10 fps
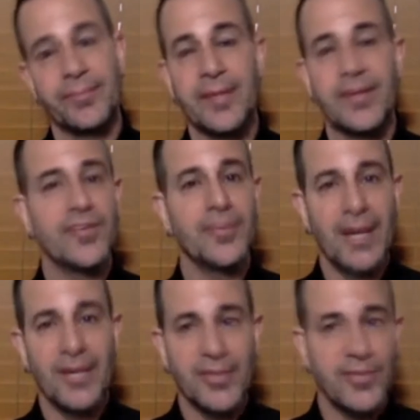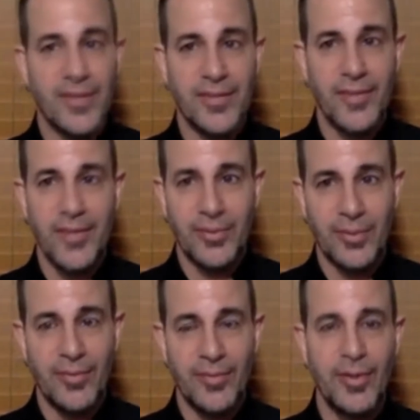doesn't matter if it's face-to-face or
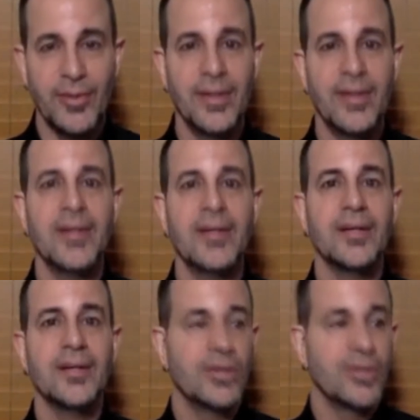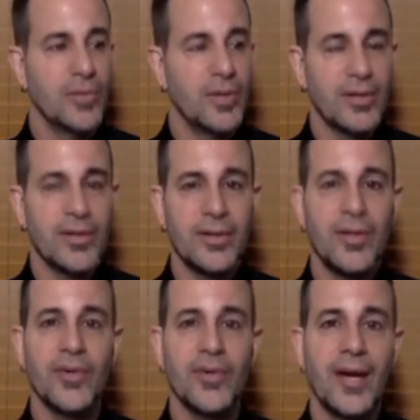over the phone, you can one-call
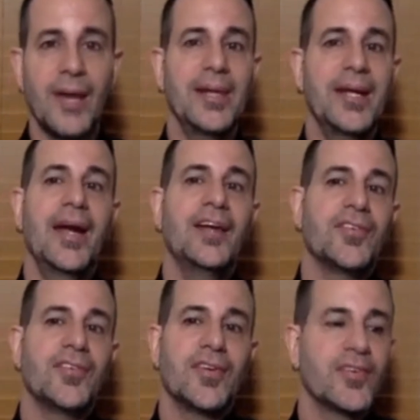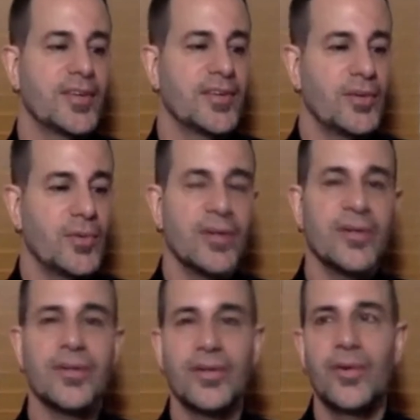close. How many agents can sit there and
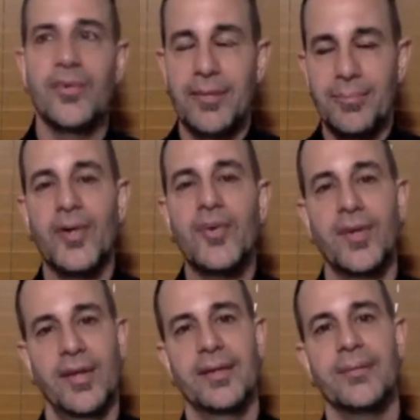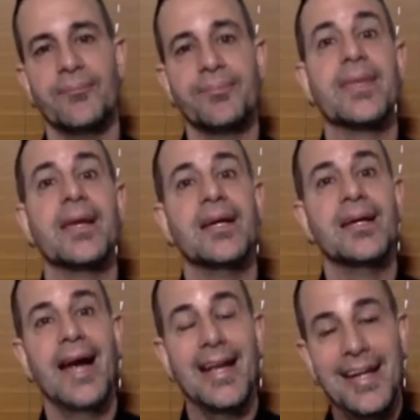one-call close in person?
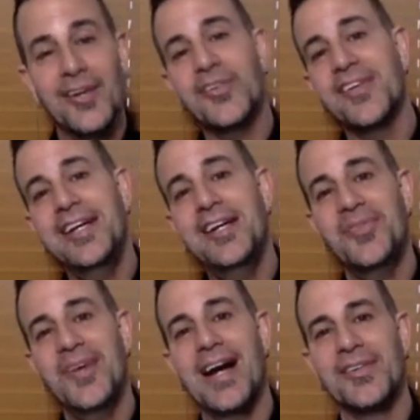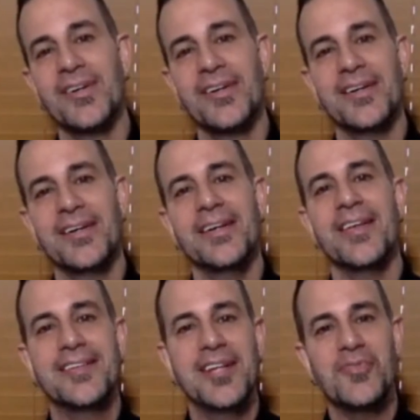And here's the key factor.
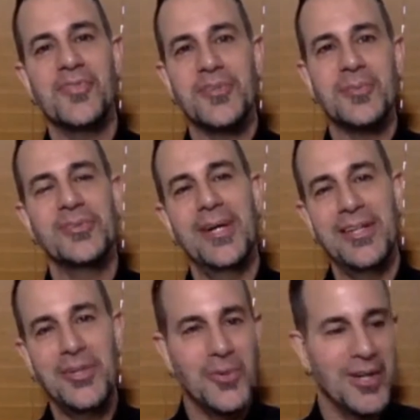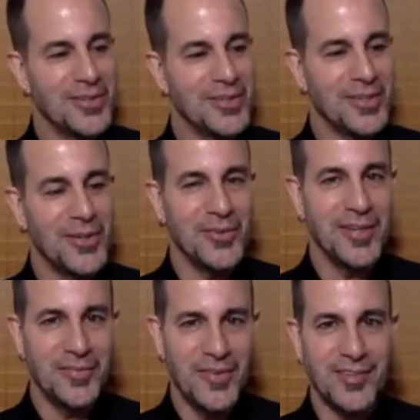The difference between you one-call
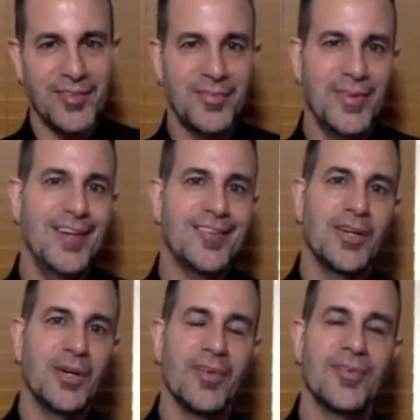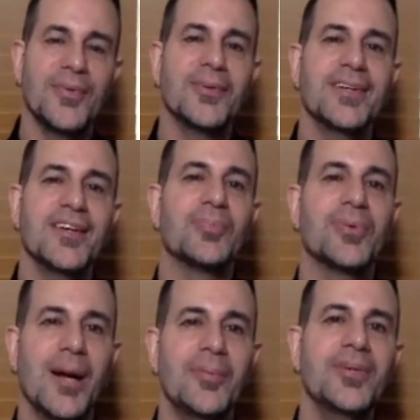closing face-to-face and over the phone is
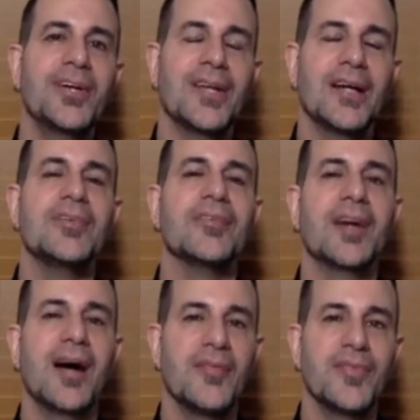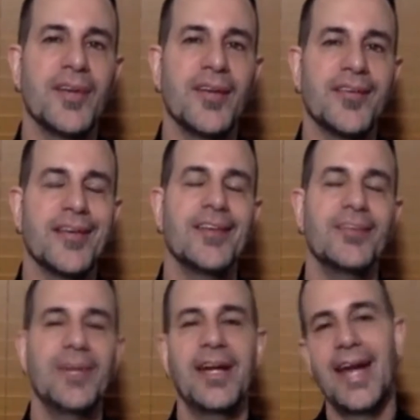probably your level of confidence in
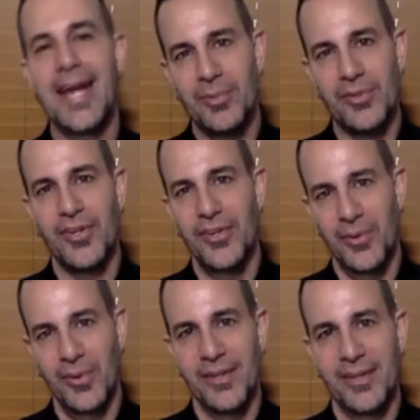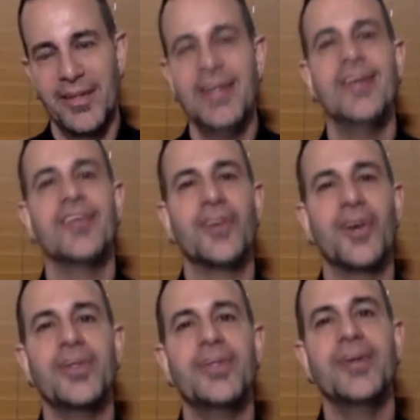being able to do it.
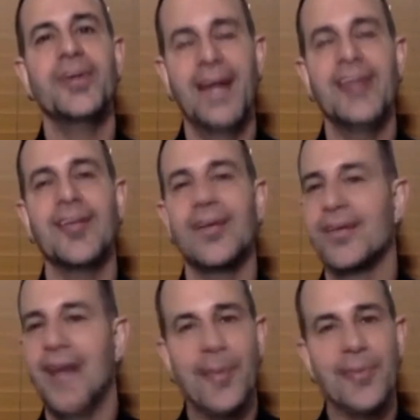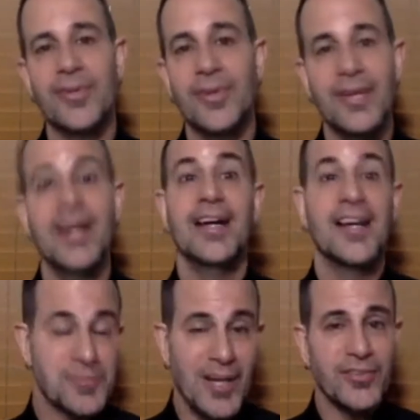So you can absolutely,
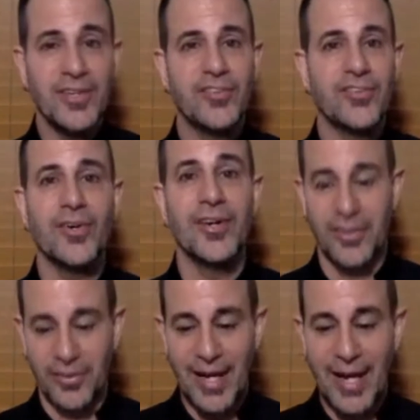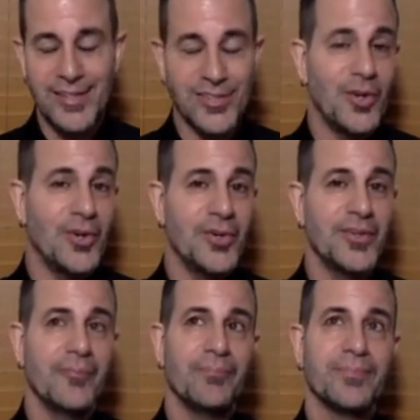especially insurance, because I
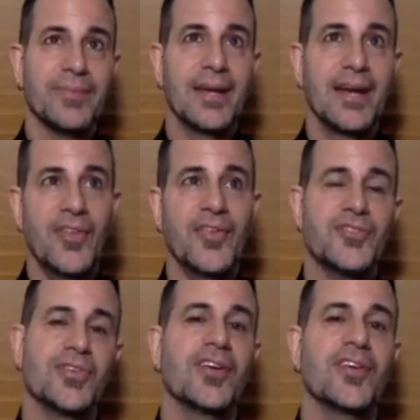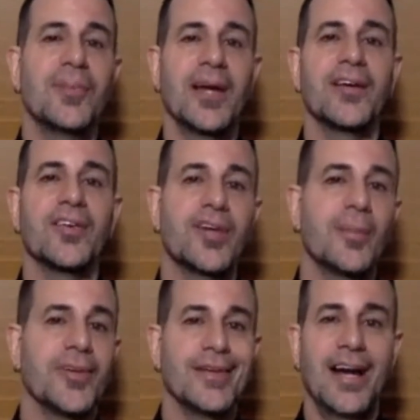sold health insurance, Medicare
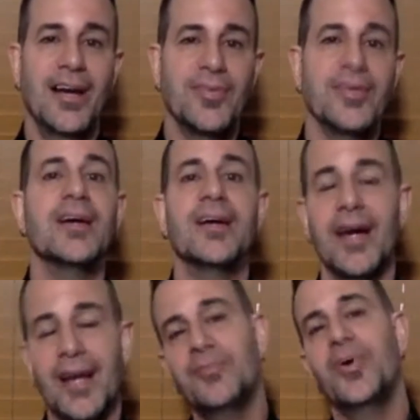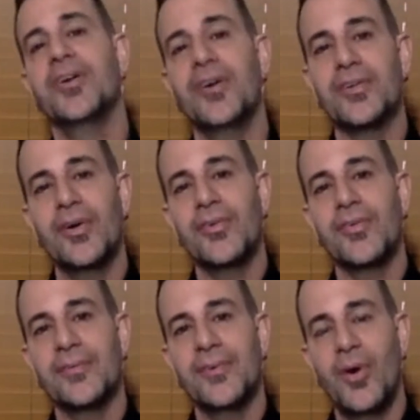subs, and life, and I've one-call
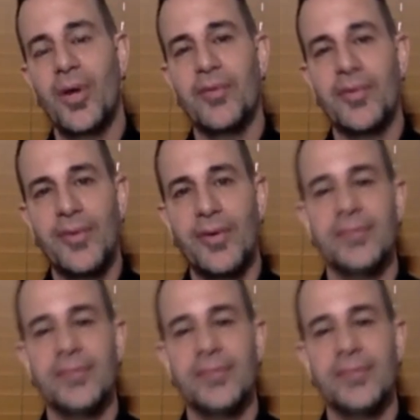closed all over the